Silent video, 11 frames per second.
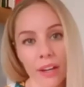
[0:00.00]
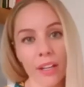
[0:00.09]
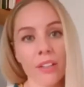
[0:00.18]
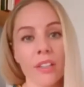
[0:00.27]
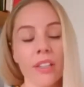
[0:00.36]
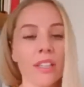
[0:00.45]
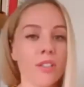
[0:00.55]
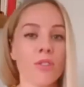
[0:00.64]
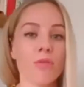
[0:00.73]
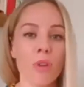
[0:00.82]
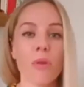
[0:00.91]
and at least
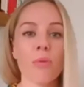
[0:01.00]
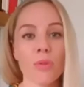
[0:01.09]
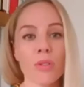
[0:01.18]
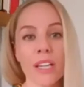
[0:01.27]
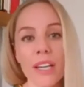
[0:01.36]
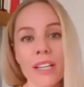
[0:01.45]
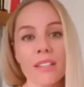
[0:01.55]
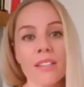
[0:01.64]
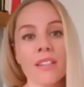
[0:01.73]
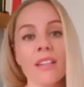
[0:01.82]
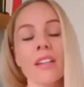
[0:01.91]
you know what it is,